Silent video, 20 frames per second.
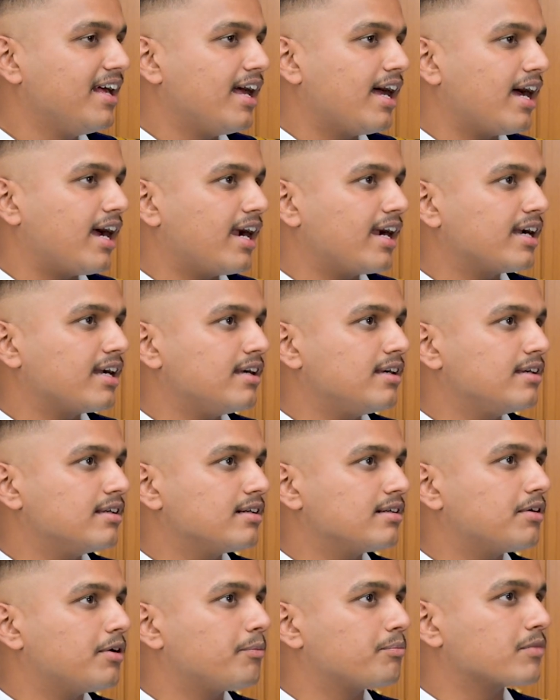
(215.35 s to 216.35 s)
And
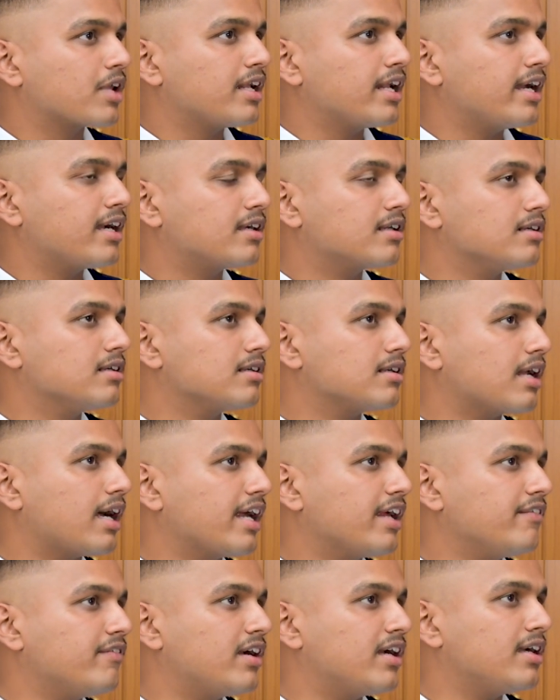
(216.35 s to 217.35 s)
later
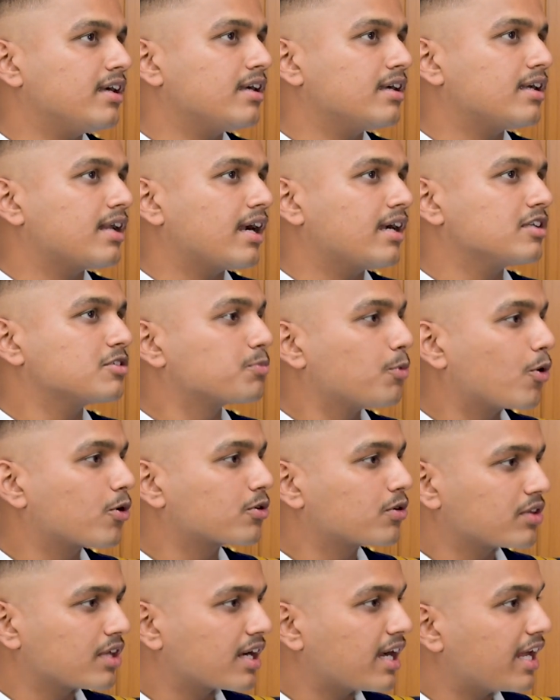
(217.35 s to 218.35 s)
I went and
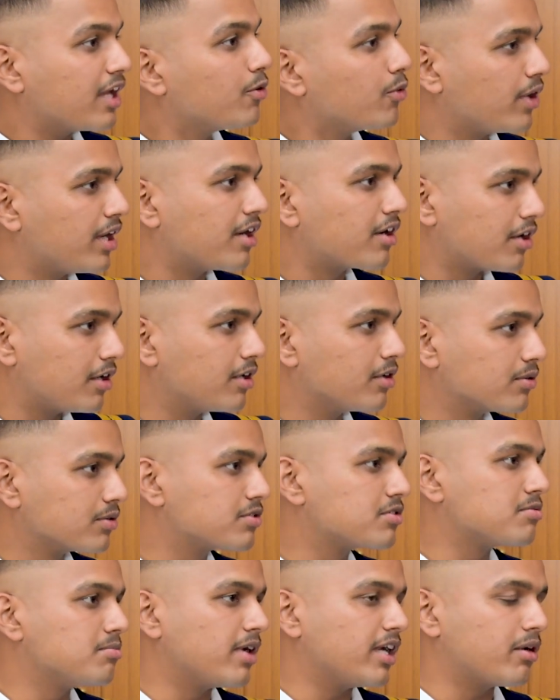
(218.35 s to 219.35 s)
spoke to the guy who
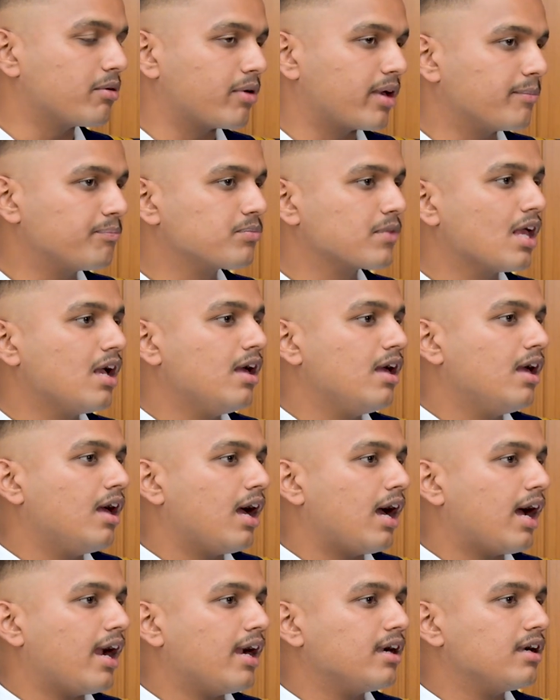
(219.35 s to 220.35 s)
introduced me to him.
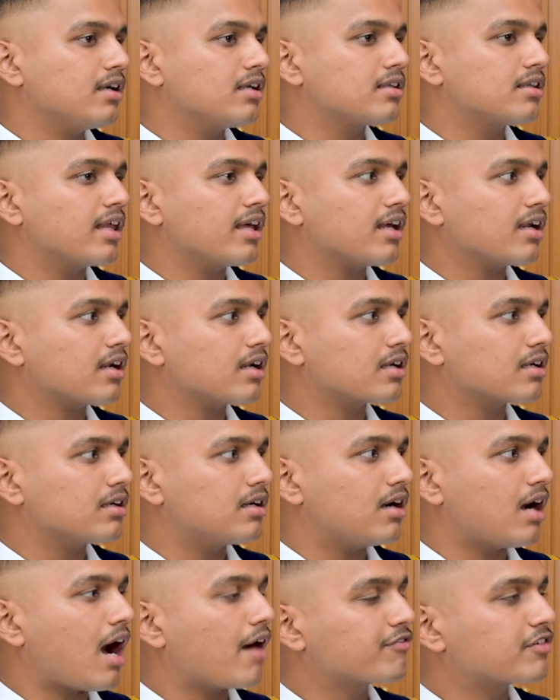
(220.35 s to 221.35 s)
And there,
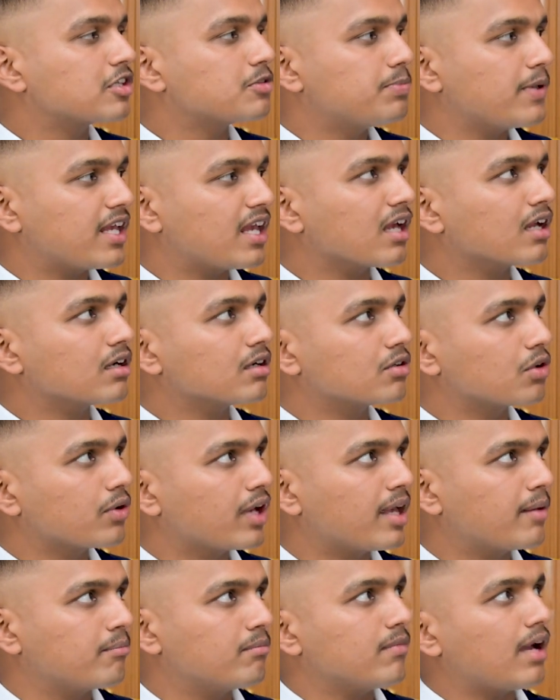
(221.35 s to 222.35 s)
after speaking to
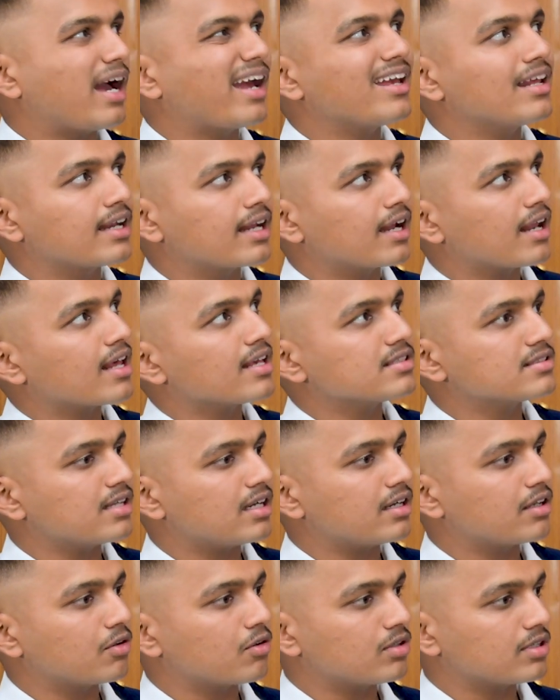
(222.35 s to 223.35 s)
him, I realized
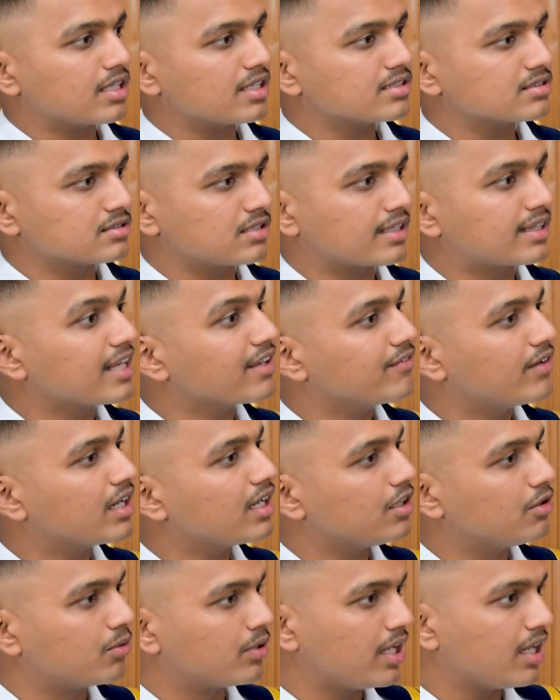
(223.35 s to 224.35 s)
that, there is nothing
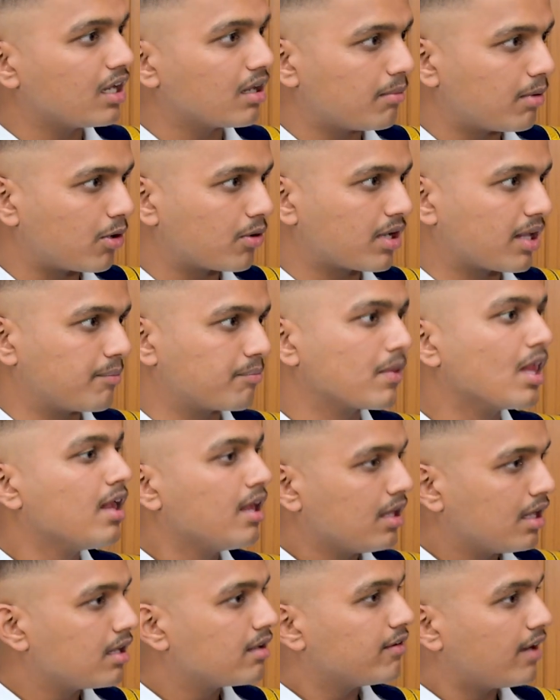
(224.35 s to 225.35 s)
very unique about him.
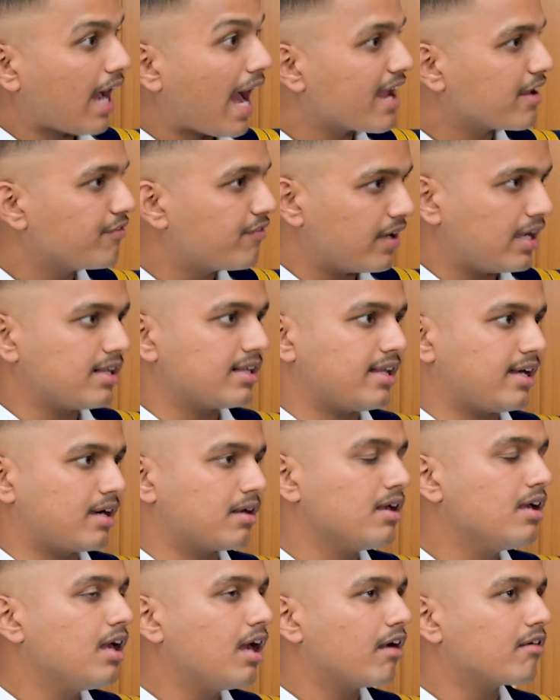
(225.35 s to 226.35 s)
I felt
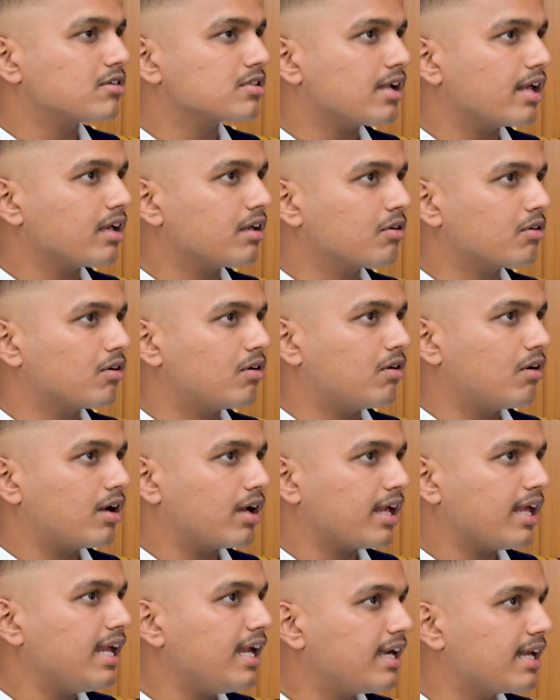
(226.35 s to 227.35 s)
that. I was like,
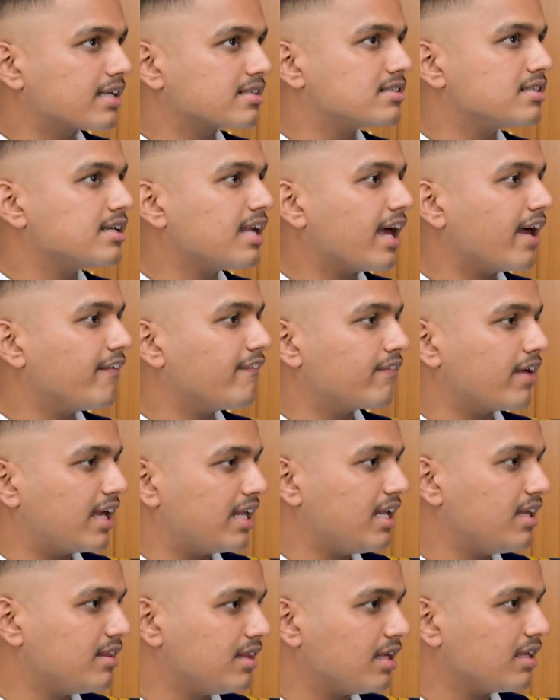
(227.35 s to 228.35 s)
he doesn't have
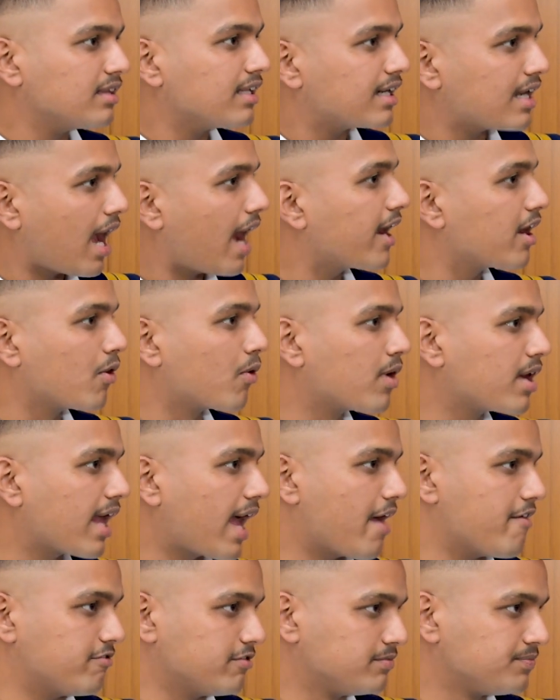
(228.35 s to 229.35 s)
anything that I don't
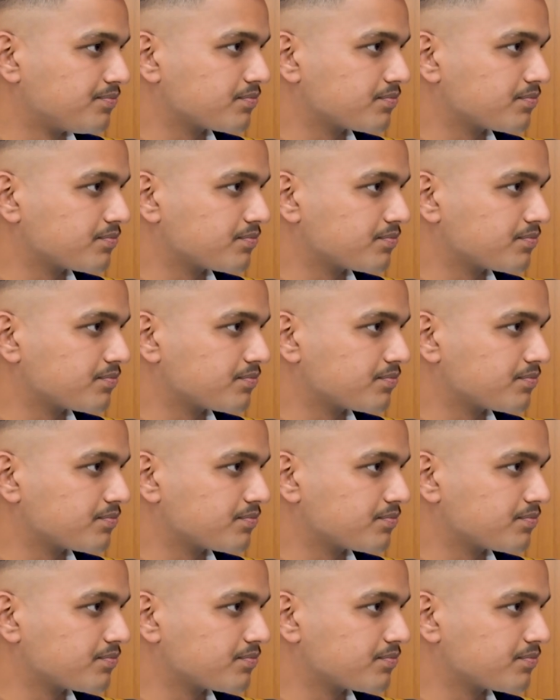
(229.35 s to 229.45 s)
have.